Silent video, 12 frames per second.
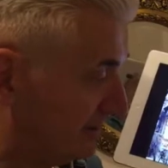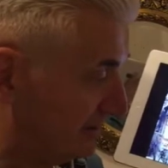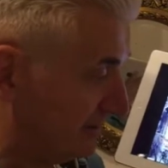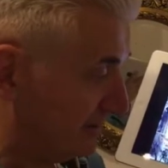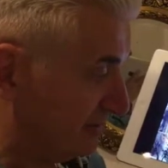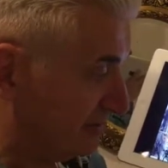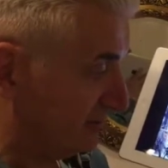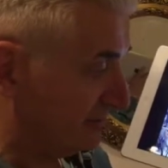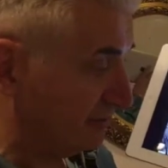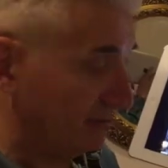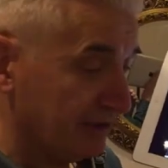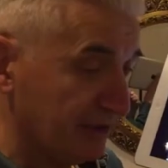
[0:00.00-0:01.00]
traditions.
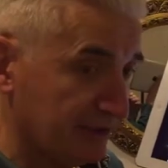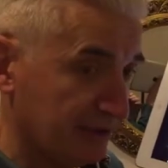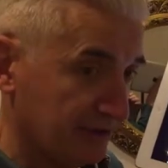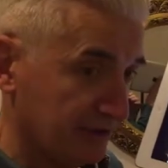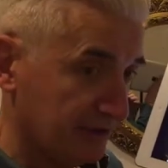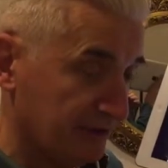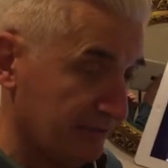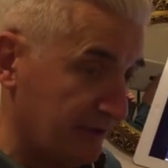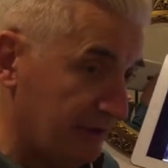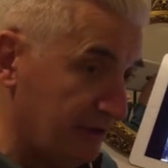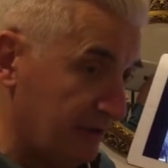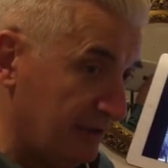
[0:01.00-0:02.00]
You are like in an
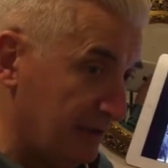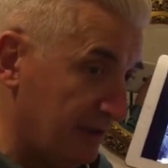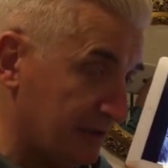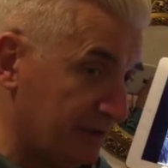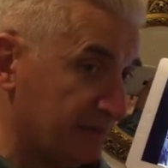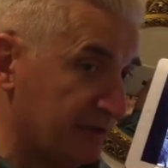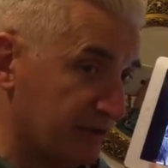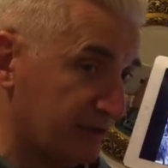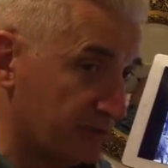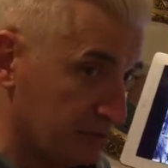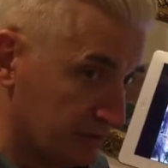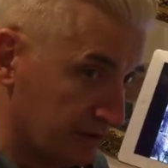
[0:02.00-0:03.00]
Arabic
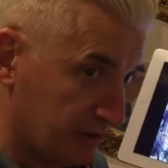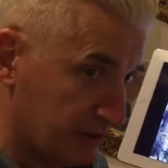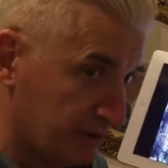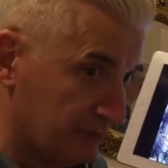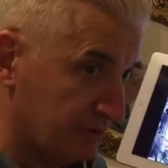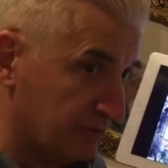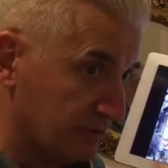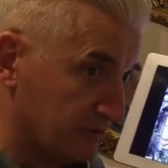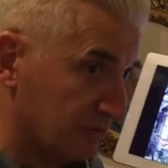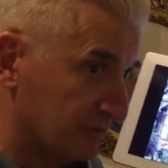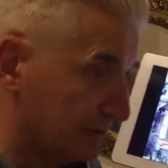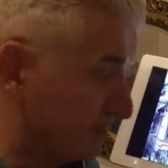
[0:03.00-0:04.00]
souk when you
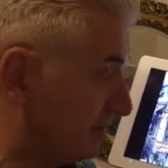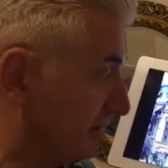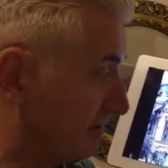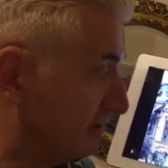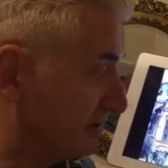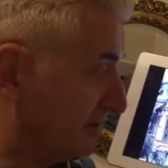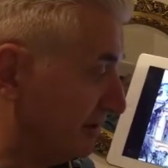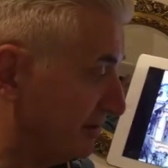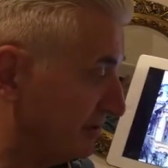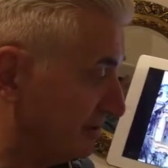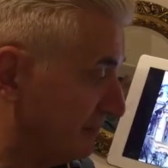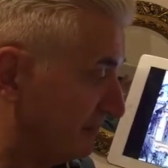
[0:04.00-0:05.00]
do the
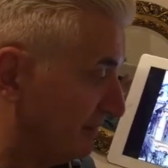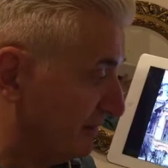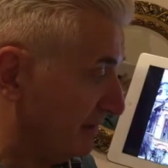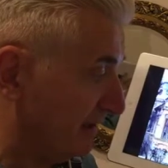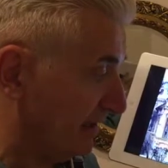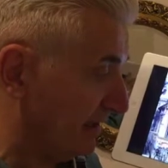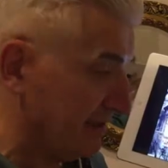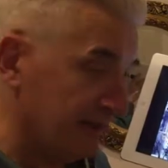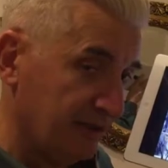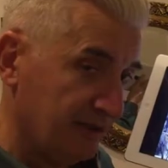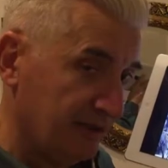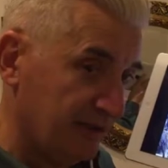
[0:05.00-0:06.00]
negotiation. They
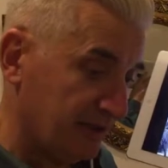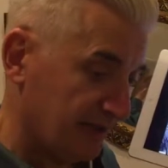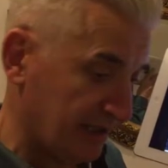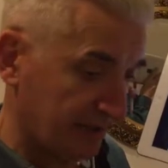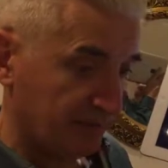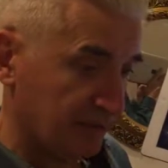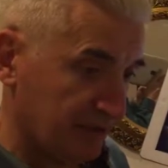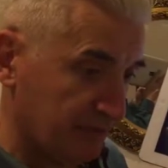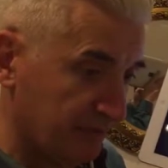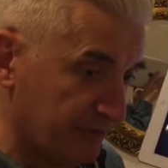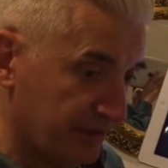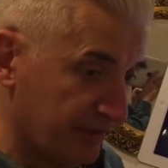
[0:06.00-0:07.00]
come with a
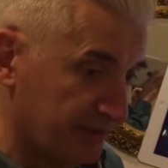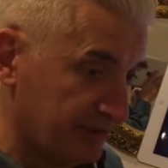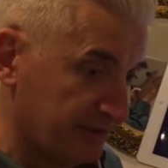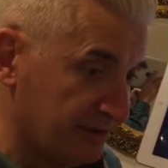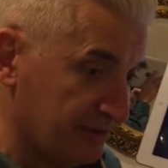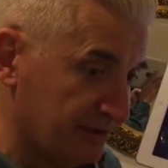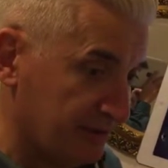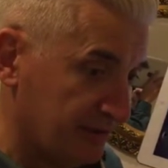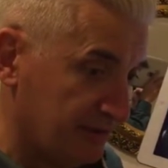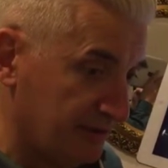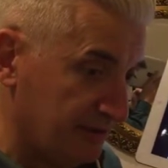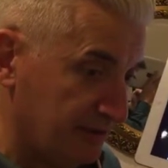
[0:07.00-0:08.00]
price
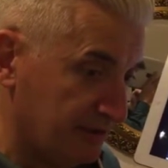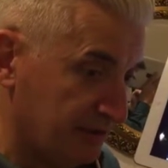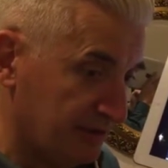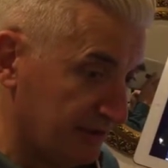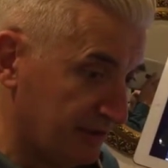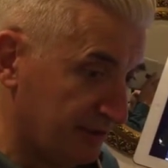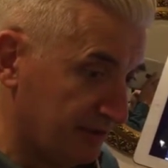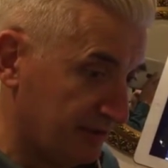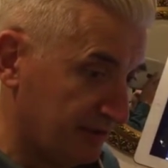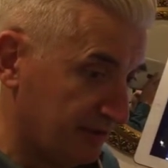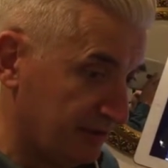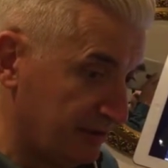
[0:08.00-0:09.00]
initial
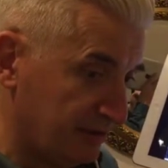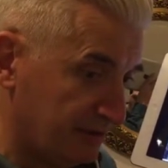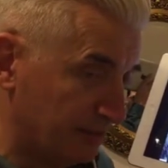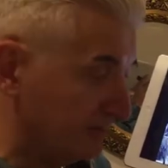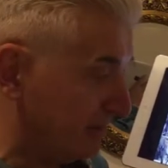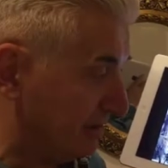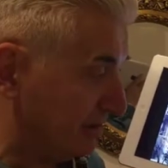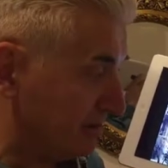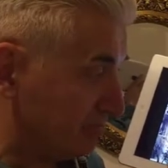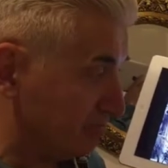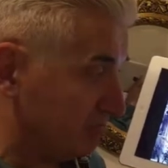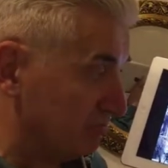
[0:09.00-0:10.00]
that you like,
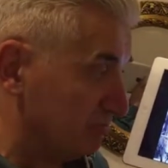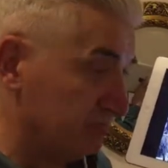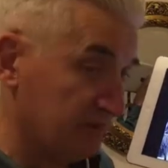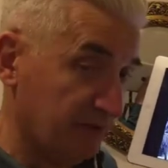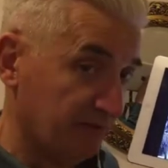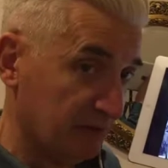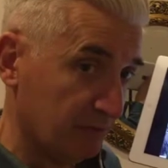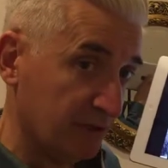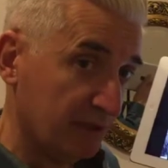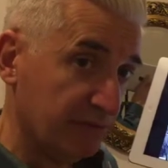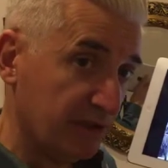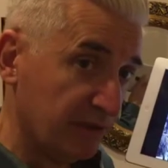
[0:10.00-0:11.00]
even
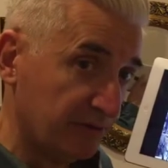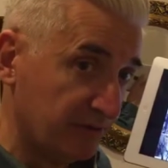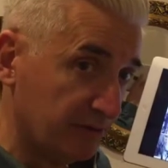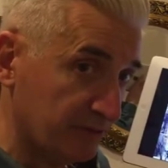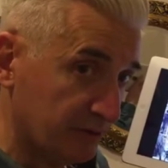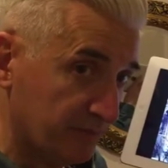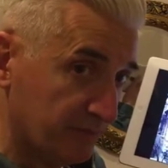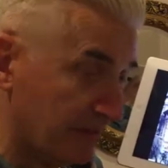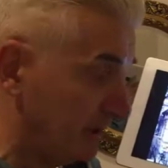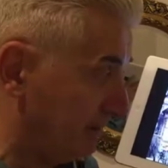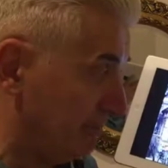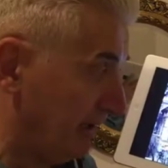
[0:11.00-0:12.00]
1 million euro,
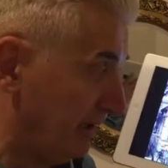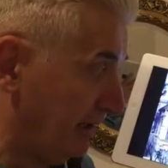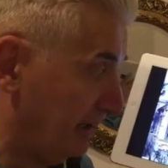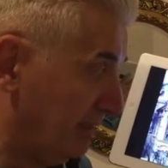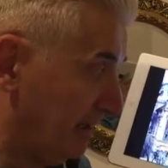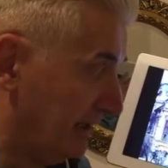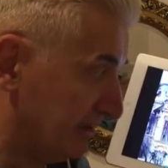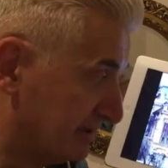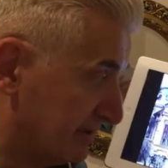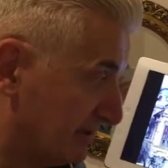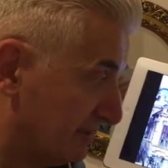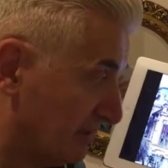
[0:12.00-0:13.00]
they may
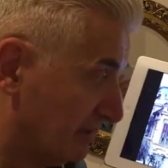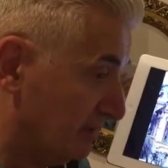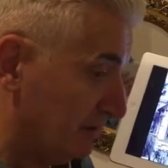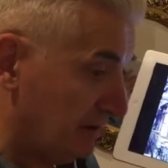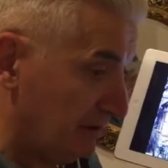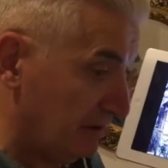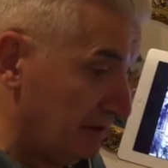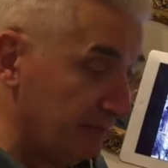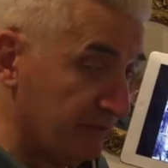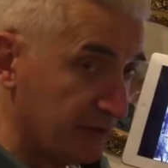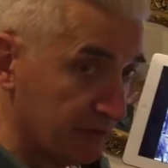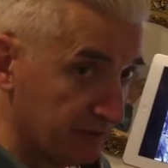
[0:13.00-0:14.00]
ask.
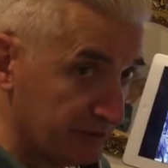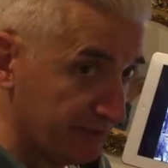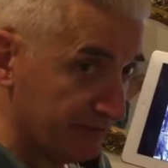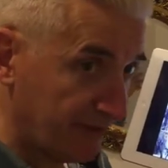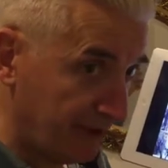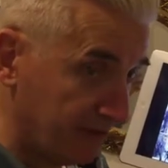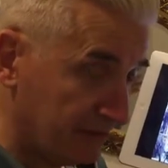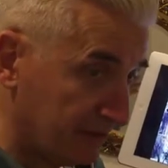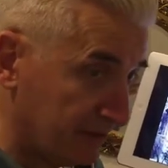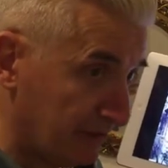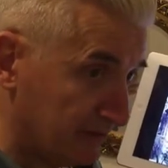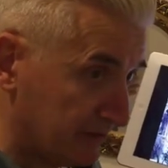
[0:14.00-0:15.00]
Very often
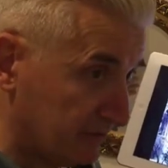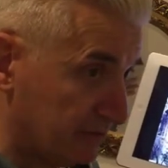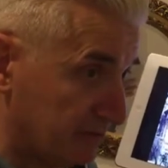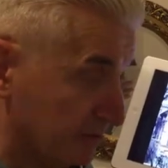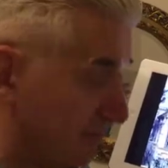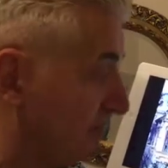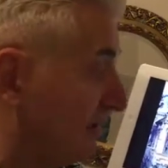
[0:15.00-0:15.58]
500,000 euro.